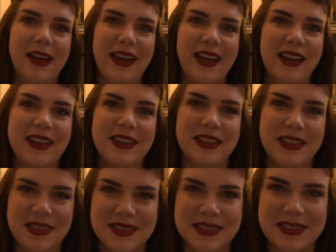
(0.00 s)
and
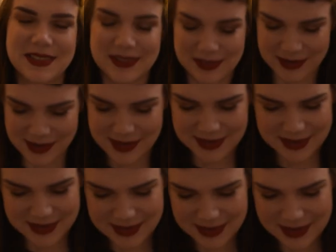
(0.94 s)
it has
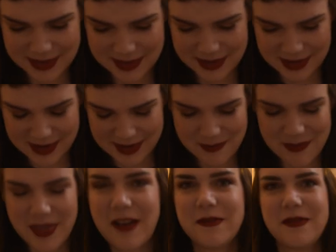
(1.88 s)
lost
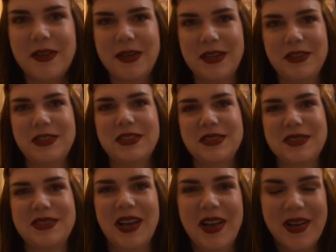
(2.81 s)
that footage.
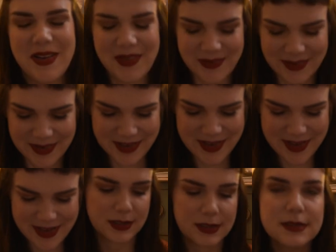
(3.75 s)
So
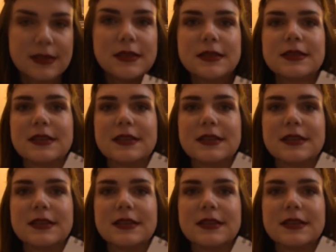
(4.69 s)
this little